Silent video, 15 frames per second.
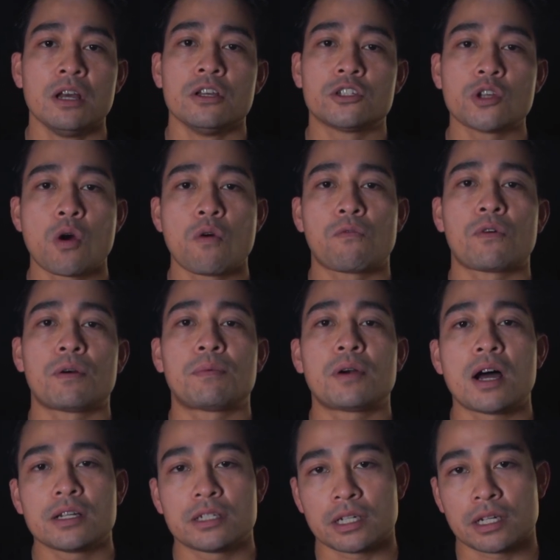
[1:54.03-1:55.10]
So for
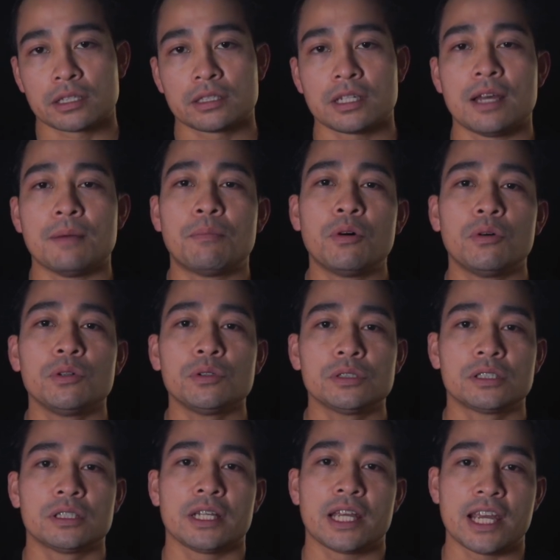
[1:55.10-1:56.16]
projects, it pulls